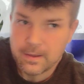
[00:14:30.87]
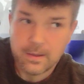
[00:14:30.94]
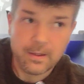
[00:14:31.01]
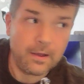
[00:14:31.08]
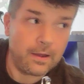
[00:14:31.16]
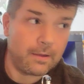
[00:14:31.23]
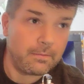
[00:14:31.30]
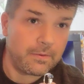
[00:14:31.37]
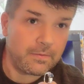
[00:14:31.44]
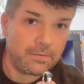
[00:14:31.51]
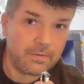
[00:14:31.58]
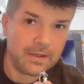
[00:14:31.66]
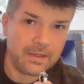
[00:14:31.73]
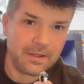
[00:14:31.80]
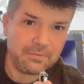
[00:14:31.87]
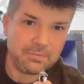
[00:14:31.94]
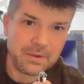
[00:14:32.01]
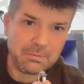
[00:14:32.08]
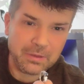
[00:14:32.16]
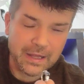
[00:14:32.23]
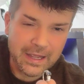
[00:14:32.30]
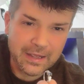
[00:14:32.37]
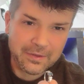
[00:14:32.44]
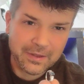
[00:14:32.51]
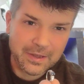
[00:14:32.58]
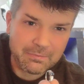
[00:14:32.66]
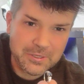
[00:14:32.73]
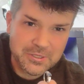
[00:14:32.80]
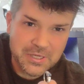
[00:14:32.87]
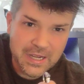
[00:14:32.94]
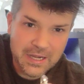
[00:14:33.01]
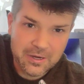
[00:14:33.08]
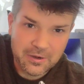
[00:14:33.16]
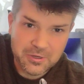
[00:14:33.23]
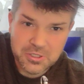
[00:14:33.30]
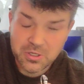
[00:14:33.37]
I left my black light in my jacket to show.